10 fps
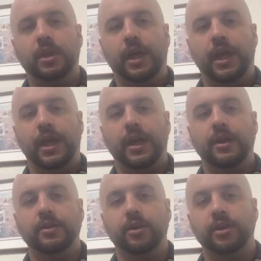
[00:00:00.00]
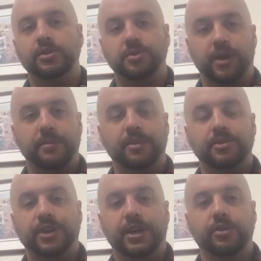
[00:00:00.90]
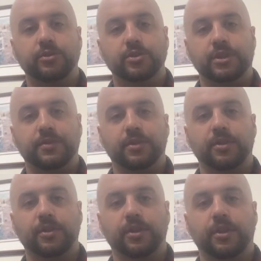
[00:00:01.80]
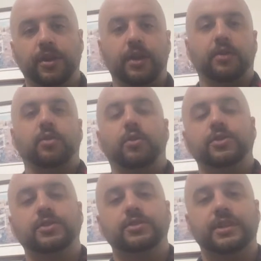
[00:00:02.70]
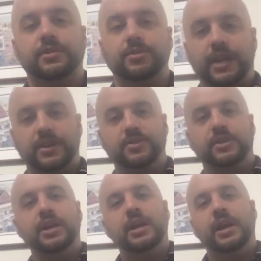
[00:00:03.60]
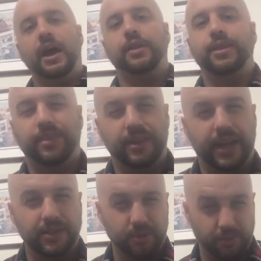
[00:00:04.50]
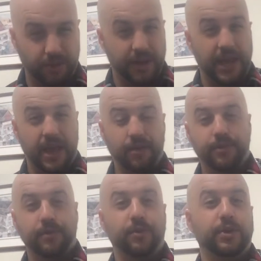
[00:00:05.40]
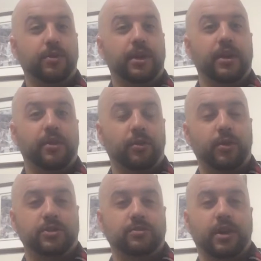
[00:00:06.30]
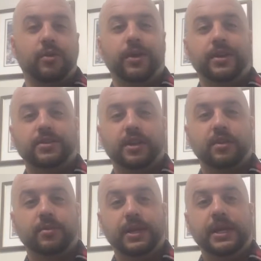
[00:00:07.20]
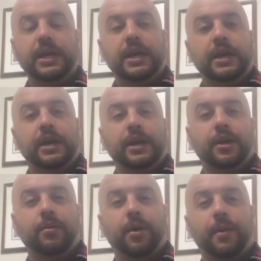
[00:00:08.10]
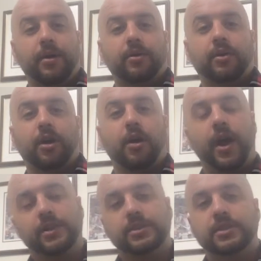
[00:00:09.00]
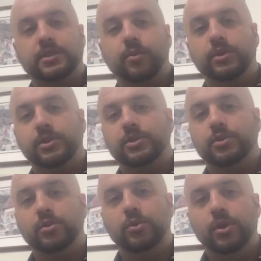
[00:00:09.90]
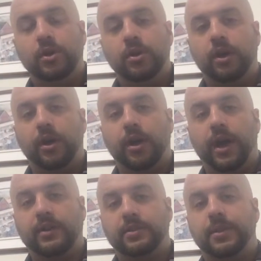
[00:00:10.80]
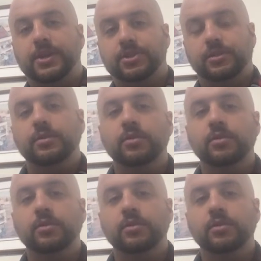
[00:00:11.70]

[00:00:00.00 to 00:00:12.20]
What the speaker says: And subscribe to the channel, and you'll see if your question's answered next. I think the next one we're going to have, if we don't get another question right away, is going to be about car accidents and what to do as a patient,